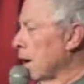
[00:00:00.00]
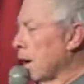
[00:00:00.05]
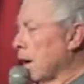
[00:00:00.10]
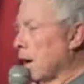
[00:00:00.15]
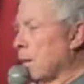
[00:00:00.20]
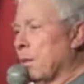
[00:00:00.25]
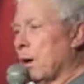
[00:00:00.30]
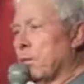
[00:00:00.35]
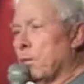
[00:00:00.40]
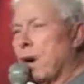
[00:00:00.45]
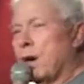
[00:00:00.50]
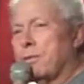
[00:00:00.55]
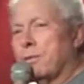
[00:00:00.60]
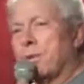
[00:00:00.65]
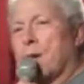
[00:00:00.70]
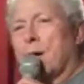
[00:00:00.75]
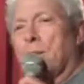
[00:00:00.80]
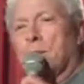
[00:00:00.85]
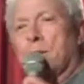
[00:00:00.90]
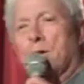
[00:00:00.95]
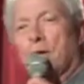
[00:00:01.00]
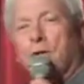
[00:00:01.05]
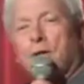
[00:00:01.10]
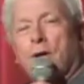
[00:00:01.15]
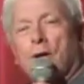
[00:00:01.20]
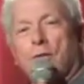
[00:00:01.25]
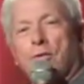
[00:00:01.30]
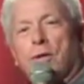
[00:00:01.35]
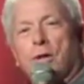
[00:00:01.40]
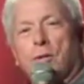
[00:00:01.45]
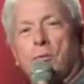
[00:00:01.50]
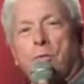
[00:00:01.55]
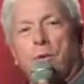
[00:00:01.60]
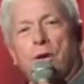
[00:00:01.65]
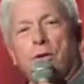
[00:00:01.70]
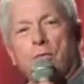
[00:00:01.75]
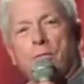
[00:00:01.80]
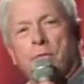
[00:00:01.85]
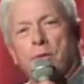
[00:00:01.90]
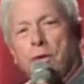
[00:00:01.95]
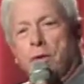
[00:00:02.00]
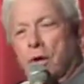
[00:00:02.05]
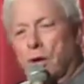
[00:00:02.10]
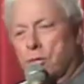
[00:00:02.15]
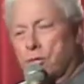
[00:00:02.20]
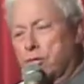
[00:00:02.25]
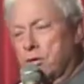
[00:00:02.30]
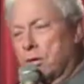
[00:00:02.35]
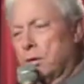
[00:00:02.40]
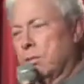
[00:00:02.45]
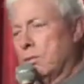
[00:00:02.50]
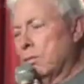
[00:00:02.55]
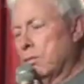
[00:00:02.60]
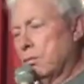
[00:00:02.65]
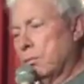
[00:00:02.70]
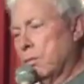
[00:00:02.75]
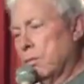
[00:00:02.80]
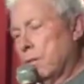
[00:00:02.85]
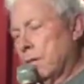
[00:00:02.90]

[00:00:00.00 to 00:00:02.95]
And my wife and I were discussing breast reduction.